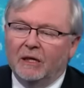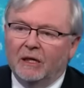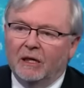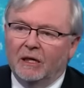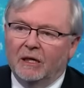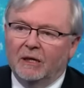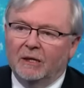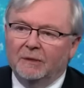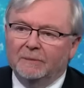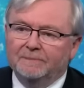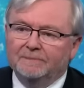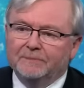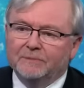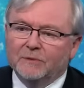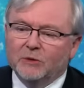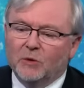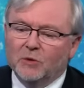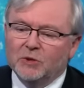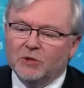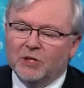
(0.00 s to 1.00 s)

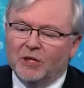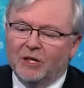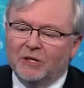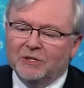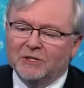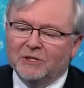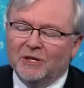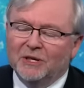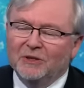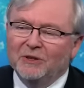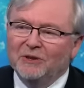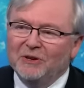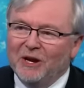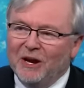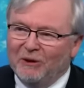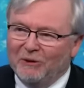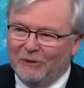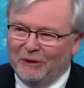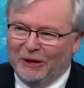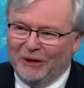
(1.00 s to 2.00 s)
um, or should I say the
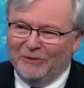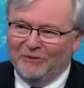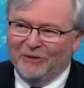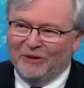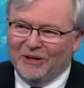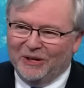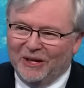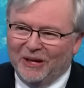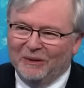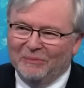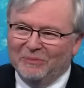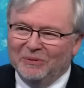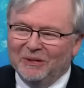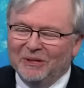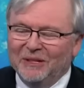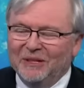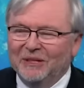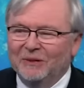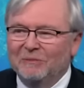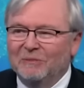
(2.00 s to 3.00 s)
narrowing of the gap,
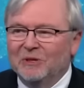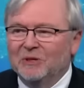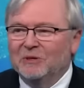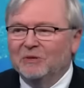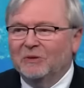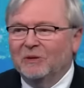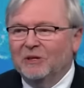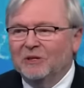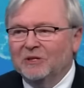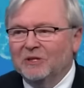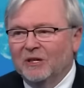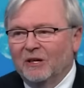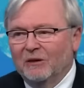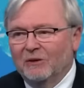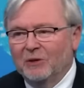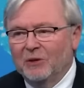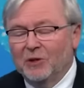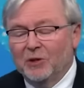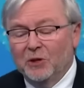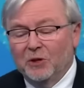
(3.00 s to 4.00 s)
uh, between
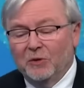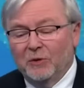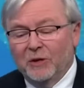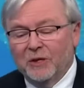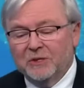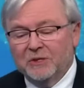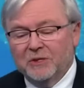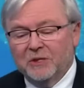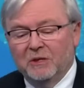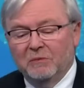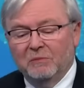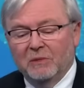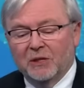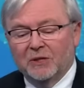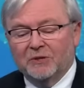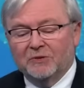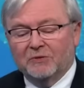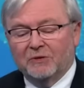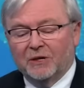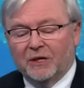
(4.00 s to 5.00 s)
China and the US in
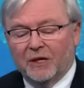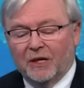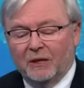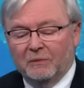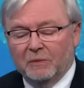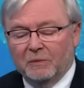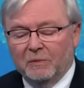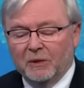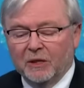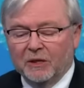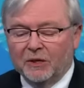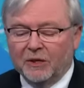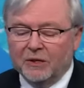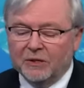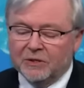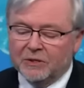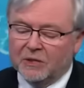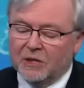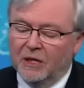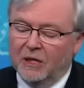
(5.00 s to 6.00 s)
military
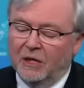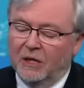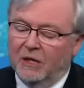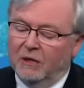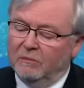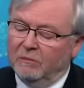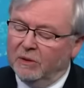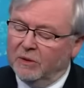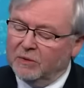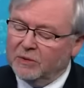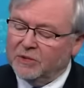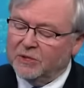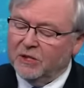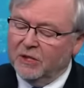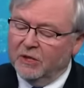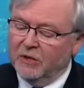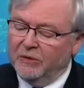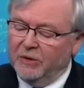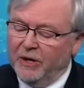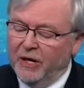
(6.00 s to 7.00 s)
capabilities, but
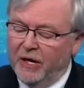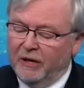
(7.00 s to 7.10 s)
also in